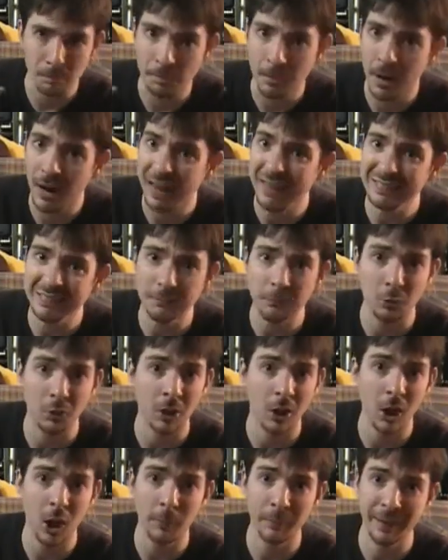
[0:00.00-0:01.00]
possible
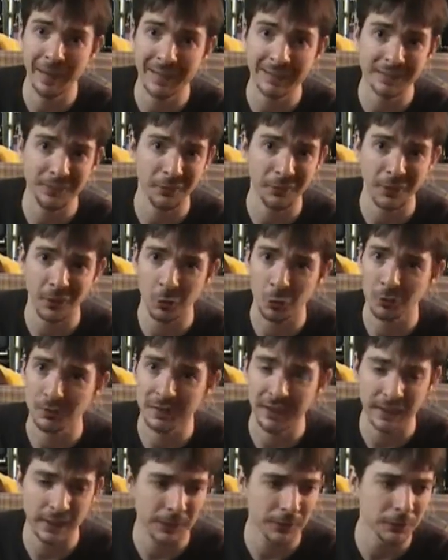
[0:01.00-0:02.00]
callbacks to the old
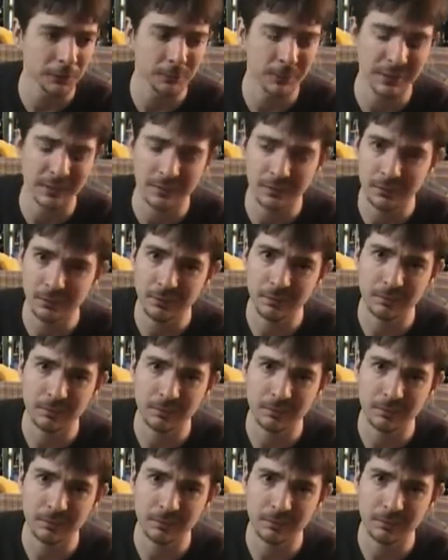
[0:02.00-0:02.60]
days, but